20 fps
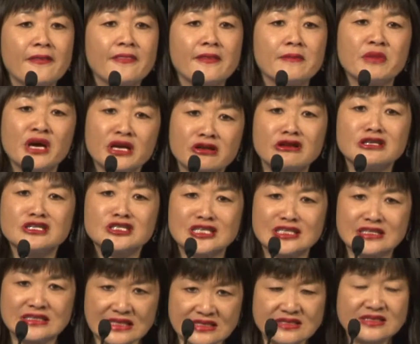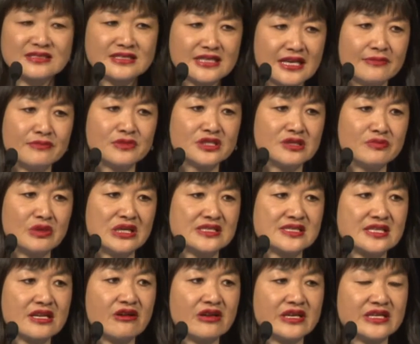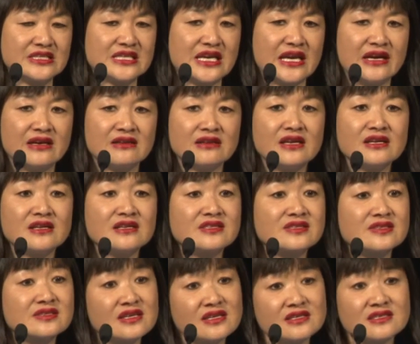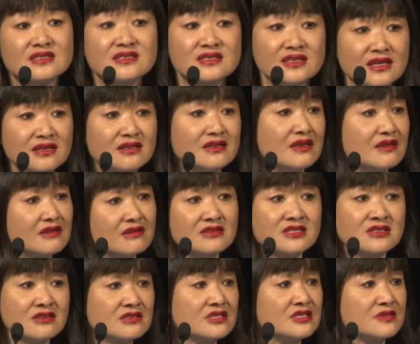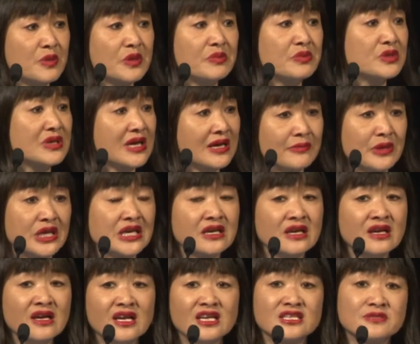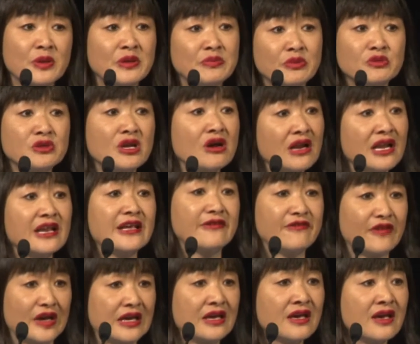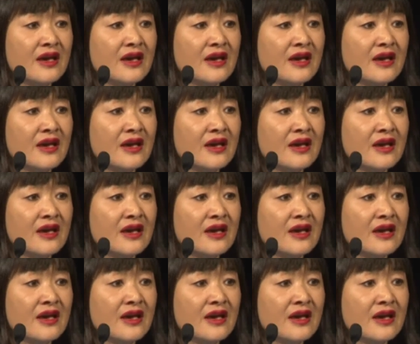migration doesn't seem to be slowing down, and it's not just people coming, it's people not leaving.